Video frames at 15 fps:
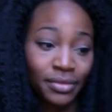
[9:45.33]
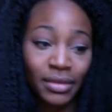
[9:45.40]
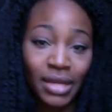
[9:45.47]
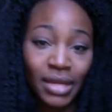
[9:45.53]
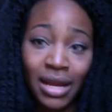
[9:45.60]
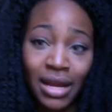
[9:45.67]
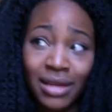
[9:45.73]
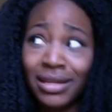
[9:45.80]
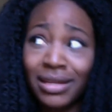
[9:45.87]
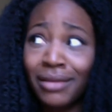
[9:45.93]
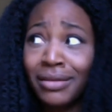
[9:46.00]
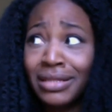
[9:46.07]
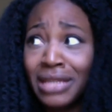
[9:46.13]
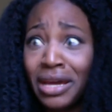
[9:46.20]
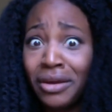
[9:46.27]
And I was
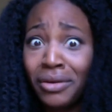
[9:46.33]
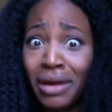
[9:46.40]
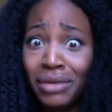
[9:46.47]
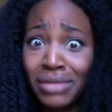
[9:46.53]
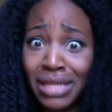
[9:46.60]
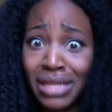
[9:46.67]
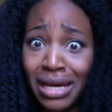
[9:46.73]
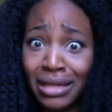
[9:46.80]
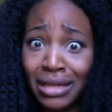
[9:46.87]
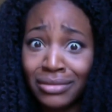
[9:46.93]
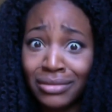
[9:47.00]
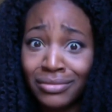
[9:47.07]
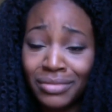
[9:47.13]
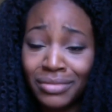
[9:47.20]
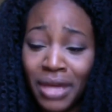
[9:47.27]
like, take her outside.
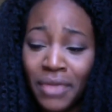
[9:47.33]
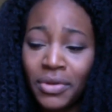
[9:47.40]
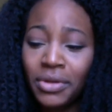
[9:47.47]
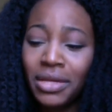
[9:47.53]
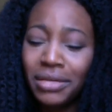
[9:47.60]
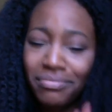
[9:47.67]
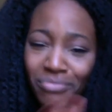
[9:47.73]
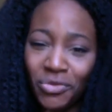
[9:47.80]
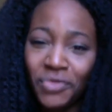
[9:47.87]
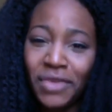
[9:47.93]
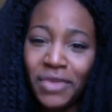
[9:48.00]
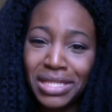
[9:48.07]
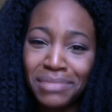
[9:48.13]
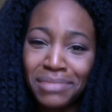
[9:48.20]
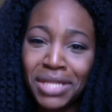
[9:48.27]
And they're like, we've
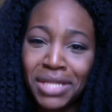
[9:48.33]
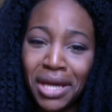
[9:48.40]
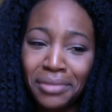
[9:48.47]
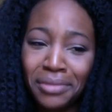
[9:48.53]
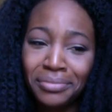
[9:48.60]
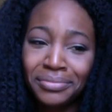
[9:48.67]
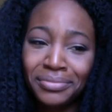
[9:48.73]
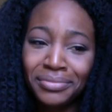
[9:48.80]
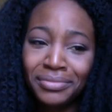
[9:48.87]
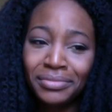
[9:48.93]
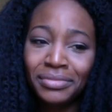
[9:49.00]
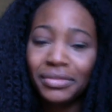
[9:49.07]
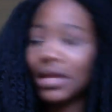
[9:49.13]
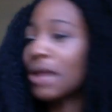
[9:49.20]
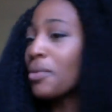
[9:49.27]
got some time.
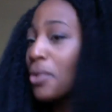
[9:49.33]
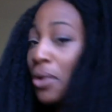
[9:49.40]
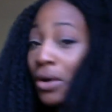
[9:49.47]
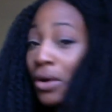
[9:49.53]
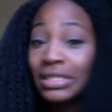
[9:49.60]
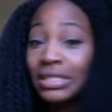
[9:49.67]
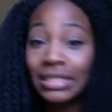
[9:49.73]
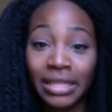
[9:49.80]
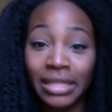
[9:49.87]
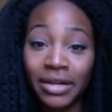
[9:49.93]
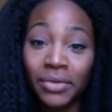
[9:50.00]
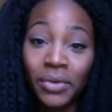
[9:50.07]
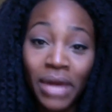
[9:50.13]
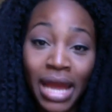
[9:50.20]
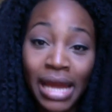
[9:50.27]
And we're all sitting there,
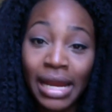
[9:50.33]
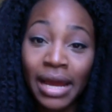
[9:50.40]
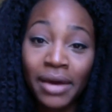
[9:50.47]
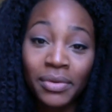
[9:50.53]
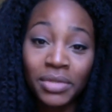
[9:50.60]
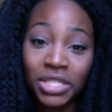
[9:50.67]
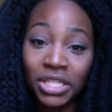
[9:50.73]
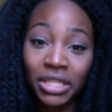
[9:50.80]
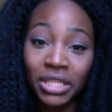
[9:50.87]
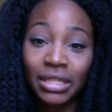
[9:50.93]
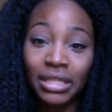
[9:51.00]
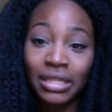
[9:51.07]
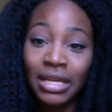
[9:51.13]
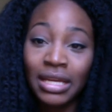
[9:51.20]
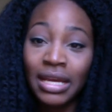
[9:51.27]
we're hanging out, we're
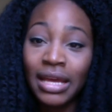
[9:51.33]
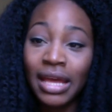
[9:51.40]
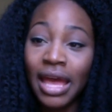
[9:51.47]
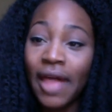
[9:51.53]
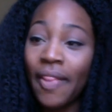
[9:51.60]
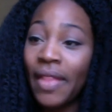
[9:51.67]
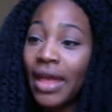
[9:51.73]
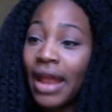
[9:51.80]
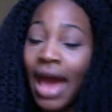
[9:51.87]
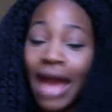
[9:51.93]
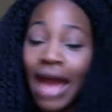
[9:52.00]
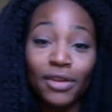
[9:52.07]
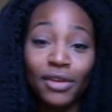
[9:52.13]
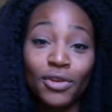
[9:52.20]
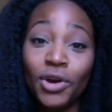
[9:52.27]
chilling. And then
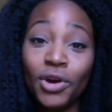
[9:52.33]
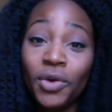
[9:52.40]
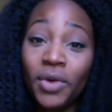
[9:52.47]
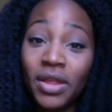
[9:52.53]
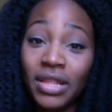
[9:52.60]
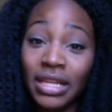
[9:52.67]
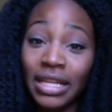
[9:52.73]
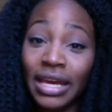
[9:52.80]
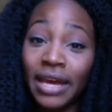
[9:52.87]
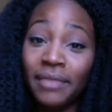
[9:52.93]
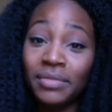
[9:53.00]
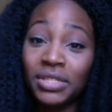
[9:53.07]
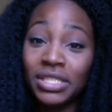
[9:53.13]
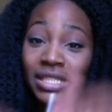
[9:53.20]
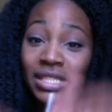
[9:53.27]
out of nowhere, the lamb just